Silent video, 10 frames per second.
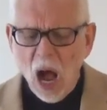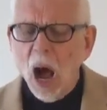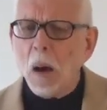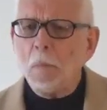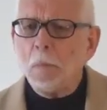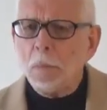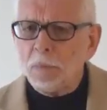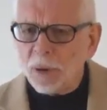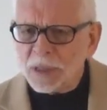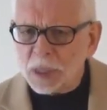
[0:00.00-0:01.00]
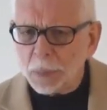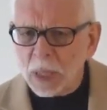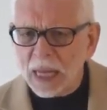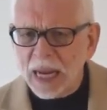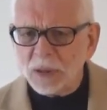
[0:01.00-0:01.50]
a
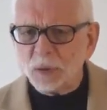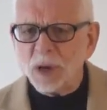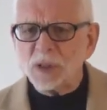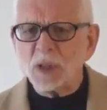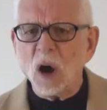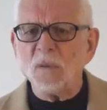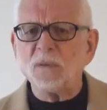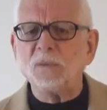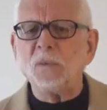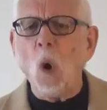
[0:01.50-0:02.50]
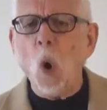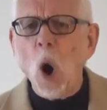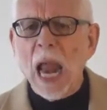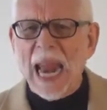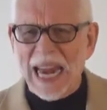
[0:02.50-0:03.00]
principal and interest of
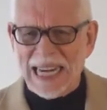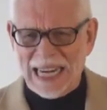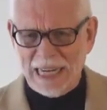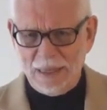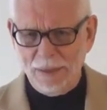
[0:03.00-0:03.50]
$480.